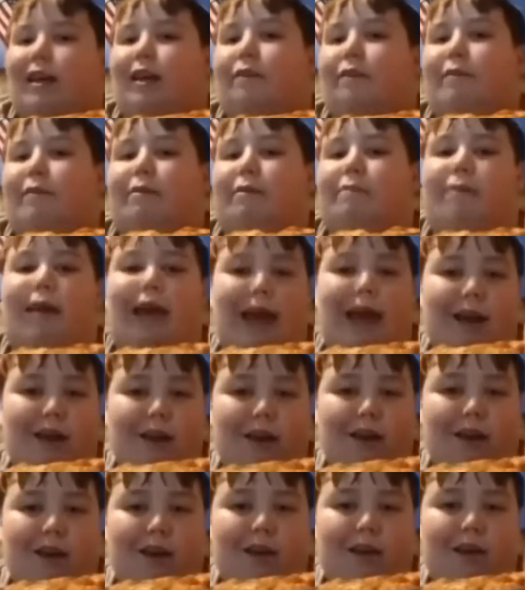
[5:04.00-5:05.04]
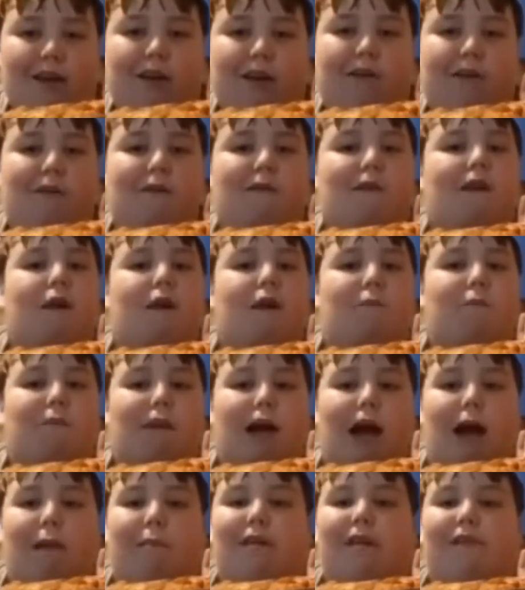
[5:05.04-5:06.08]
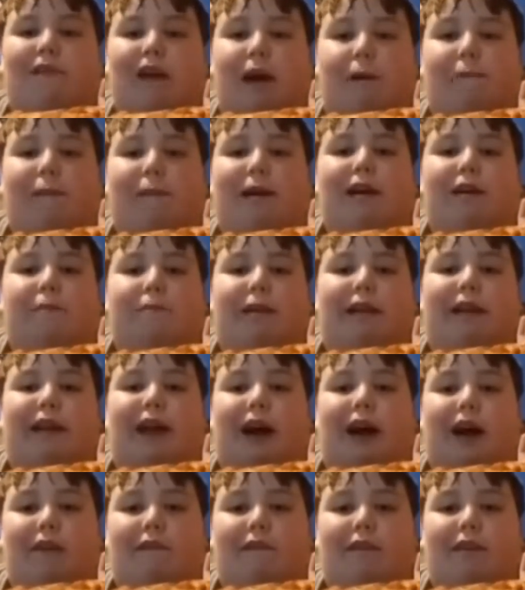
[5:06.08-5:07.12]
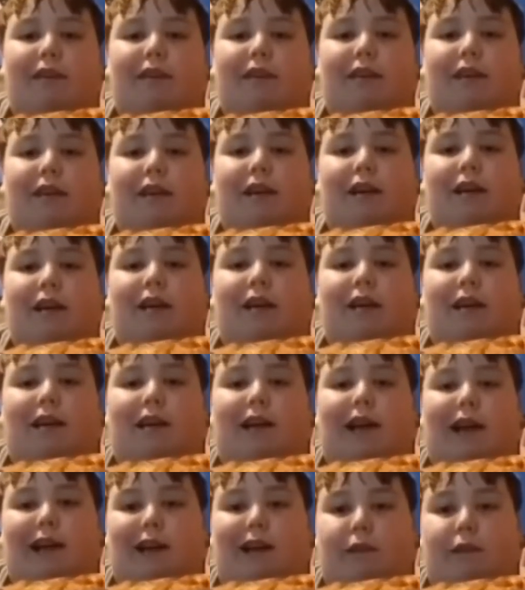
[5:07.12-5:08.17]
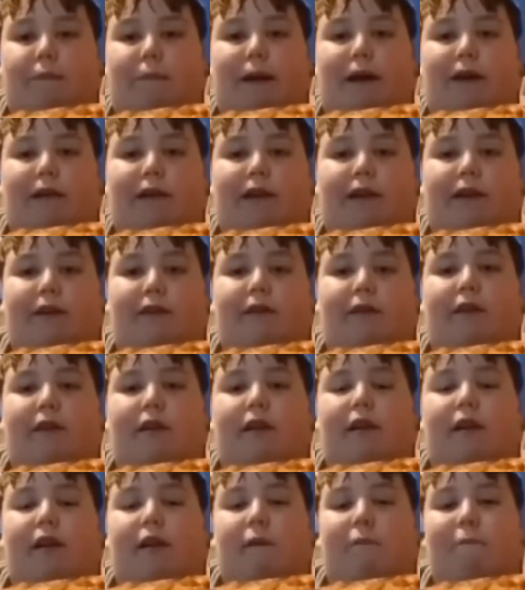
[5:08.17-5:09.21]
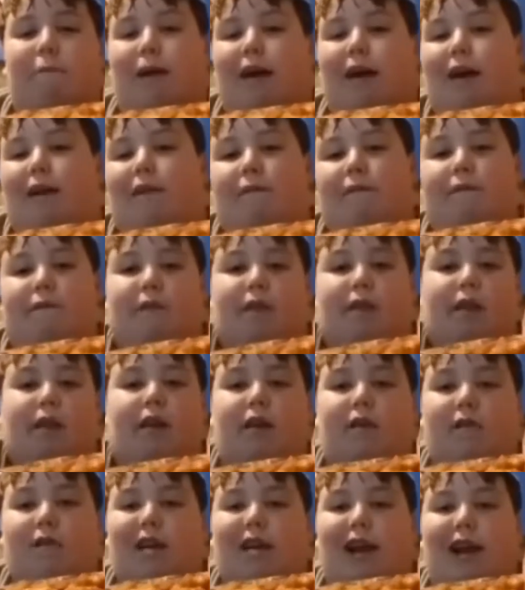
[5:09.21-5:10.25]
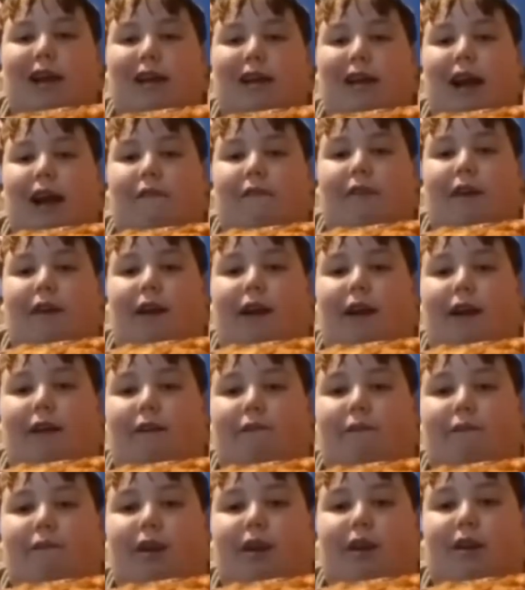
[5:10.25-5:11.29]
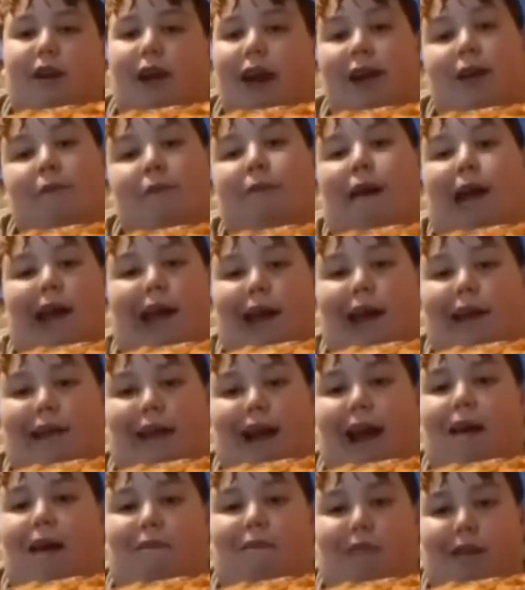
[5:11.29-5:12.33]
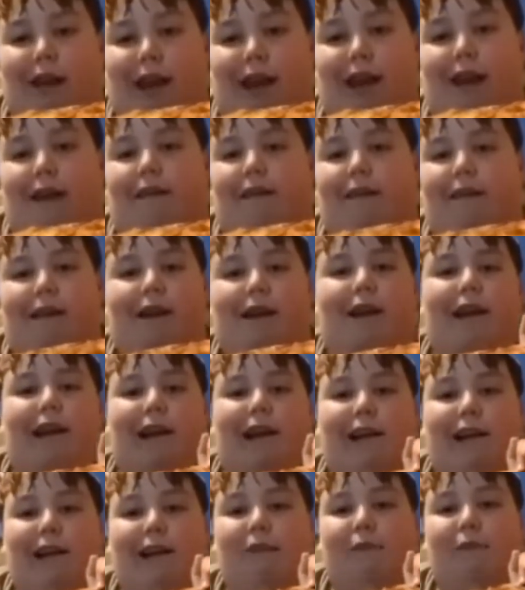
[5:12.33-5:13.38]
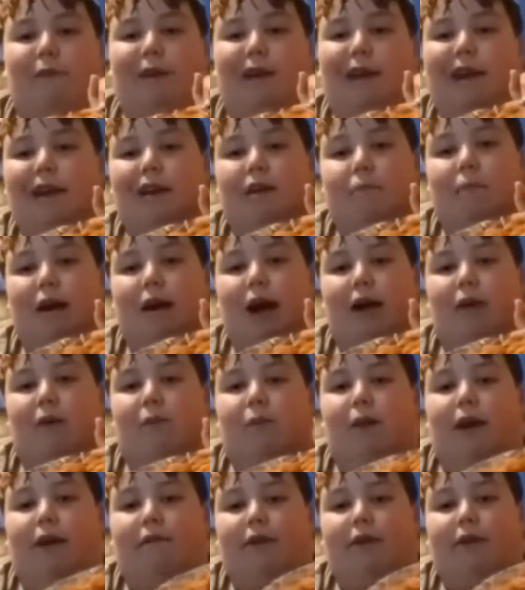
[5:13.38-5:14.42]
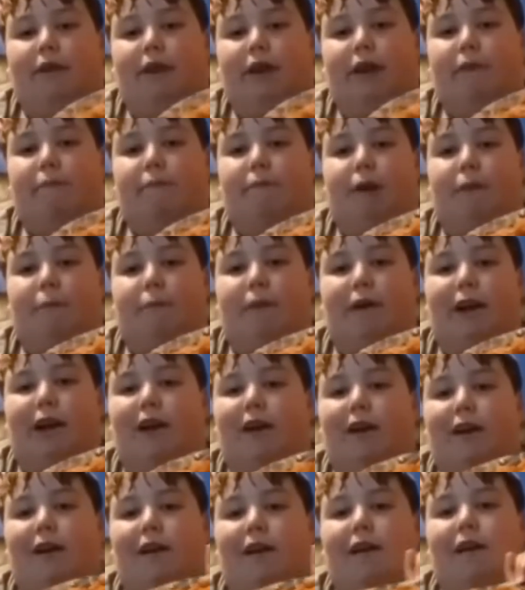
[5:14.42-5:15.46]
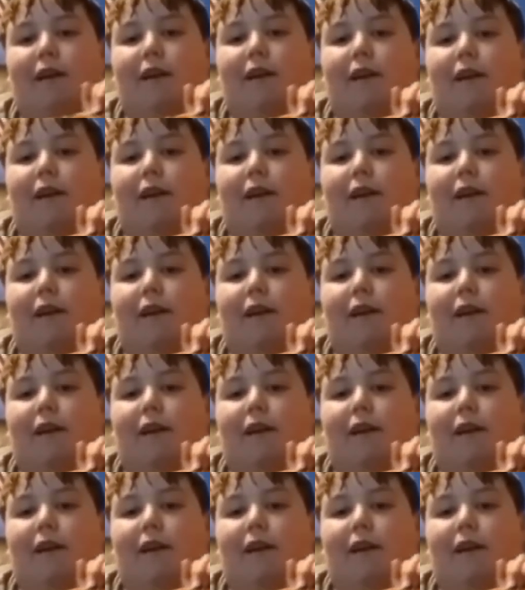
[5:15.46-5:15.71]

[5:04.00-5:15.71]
They could be better, probably if I put them in the oven, like you're supposed to do. But who's got time for that? You know, anybody got time for that? So we did in the microwave, and they're pretty good.